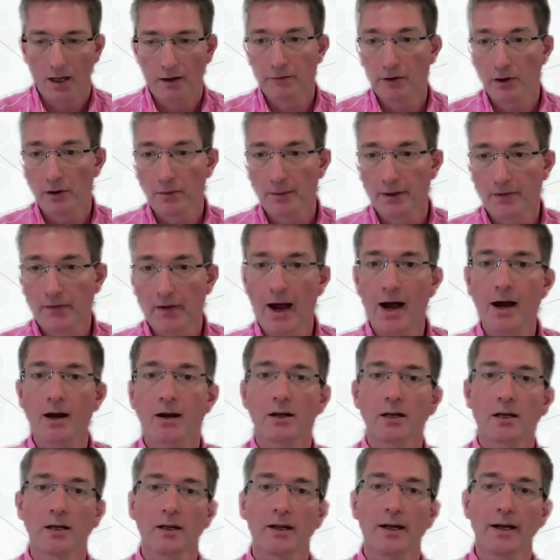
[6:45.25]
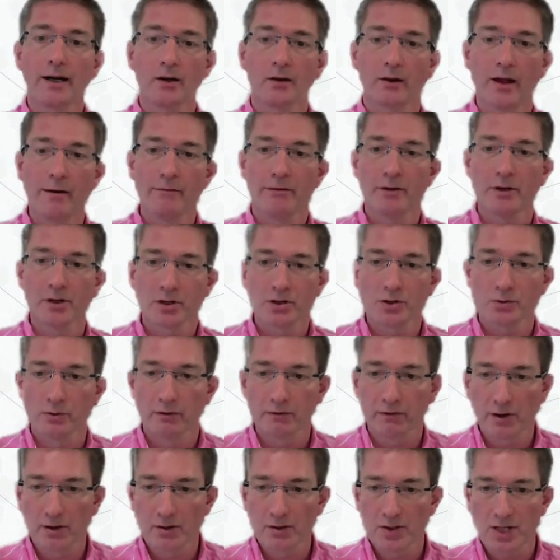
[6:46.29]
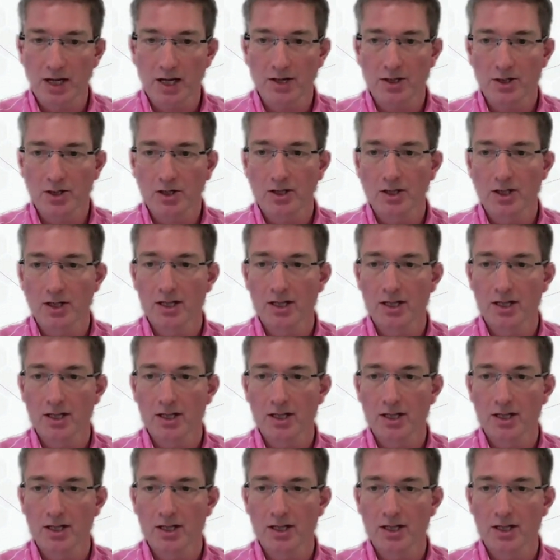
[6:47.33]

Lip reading: Following that, the clinical evidence review section,